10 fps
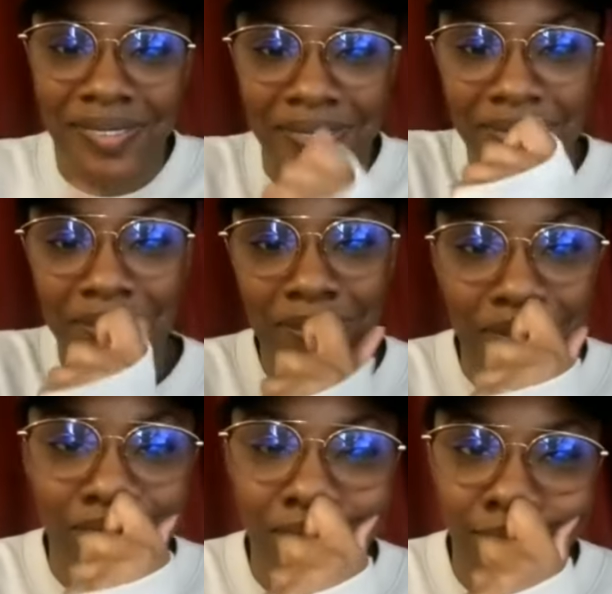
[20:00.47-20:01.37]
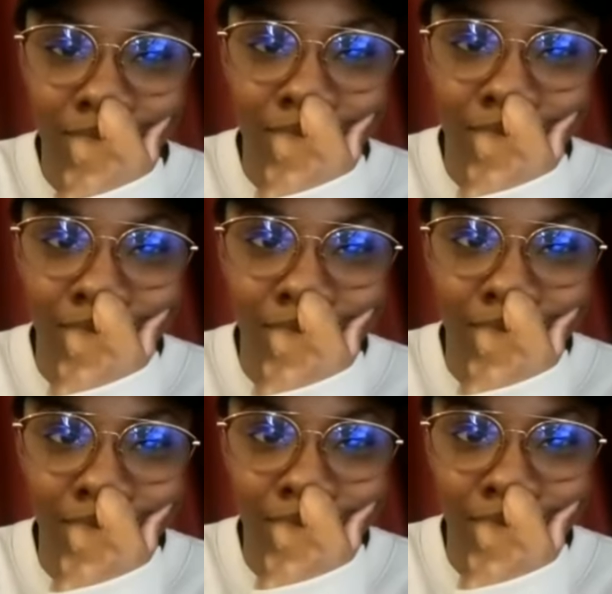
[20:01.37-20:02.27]

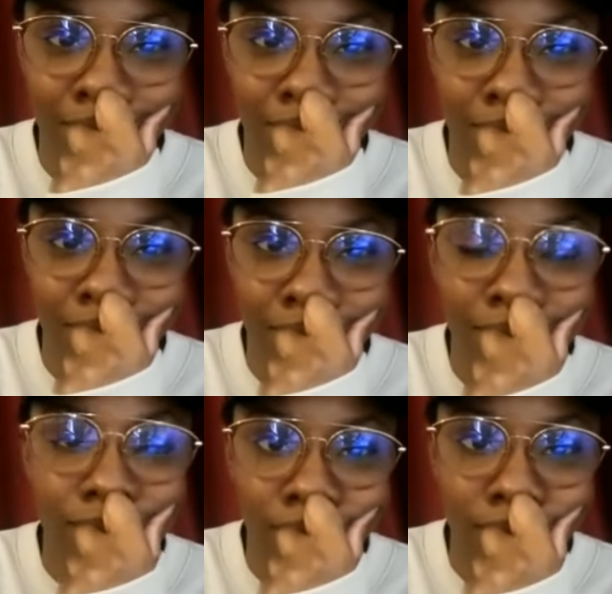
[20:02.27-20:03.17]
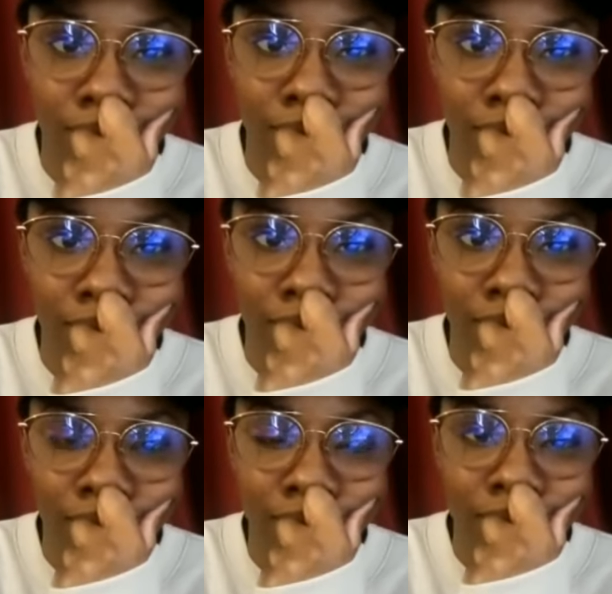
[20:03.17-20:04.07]

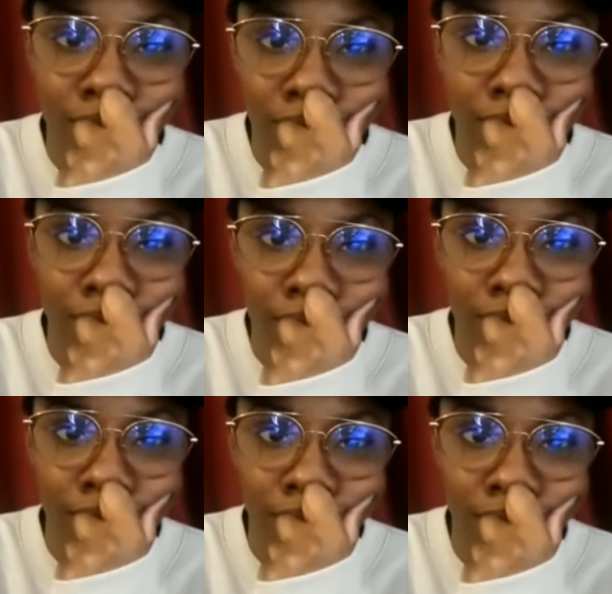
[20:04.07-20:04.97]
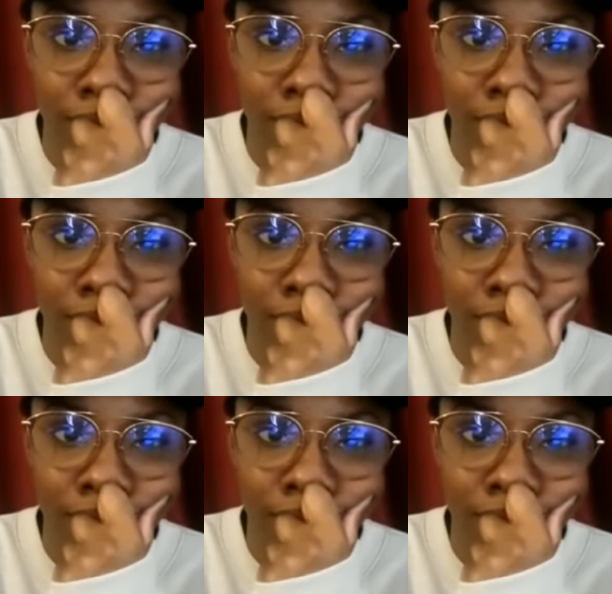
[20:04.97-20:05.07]
[no speech]